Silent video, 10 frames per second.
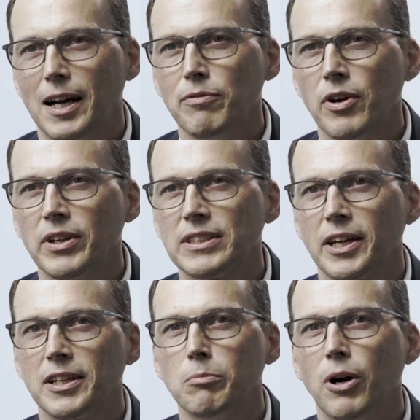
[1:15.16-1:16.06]
I'm very
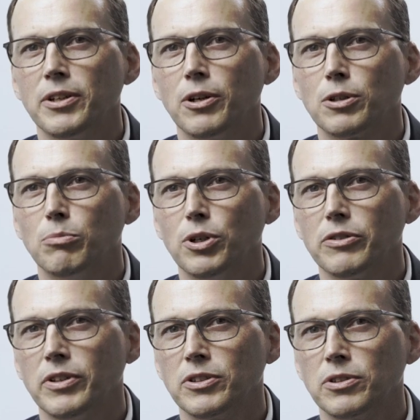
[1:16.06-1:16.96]
excited about the
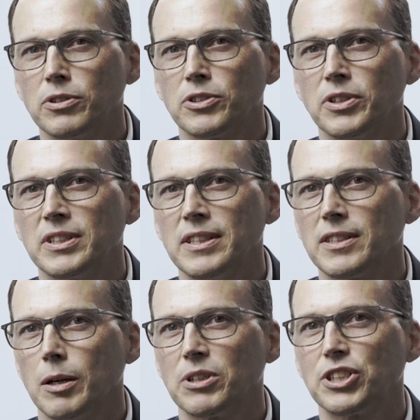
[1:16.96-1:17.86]
automotive industry
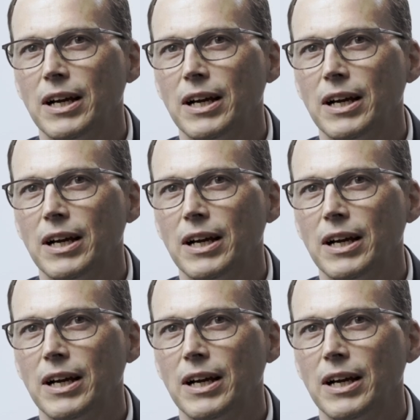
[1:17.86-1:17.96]
since I'm a